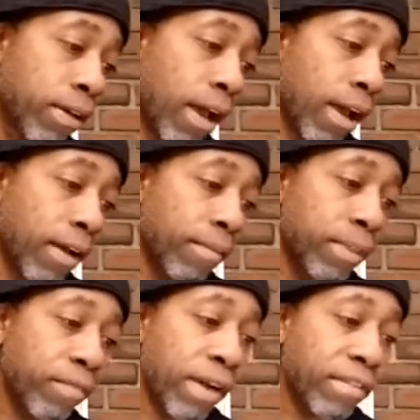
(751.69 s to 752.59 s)

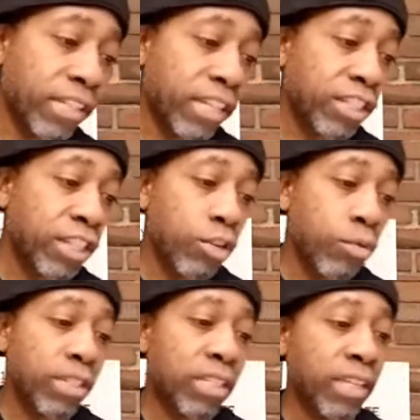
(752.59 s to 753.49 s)
The various
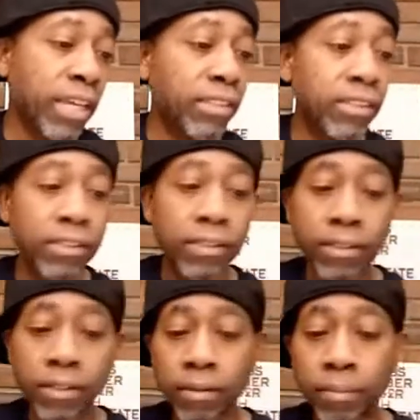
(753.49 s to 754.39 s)
continuous skits
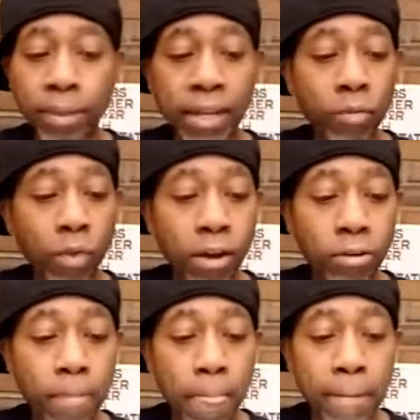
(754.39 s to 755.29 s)
blend
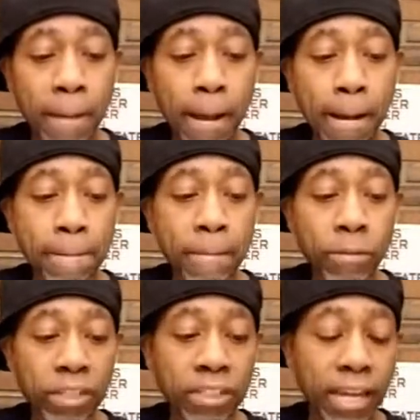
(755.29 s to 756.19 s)
well. I
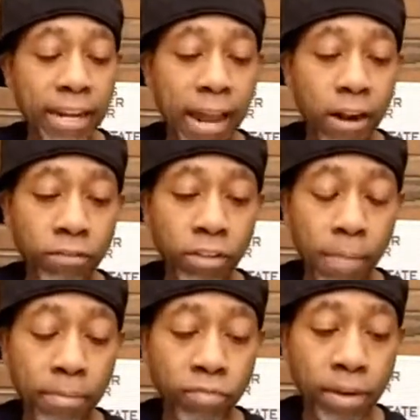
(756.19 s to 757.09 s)
wanted to say that off
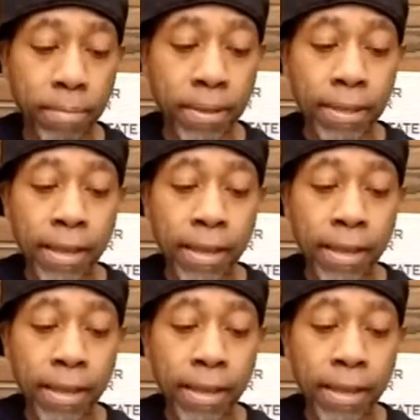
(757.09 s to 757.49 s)
top of rip.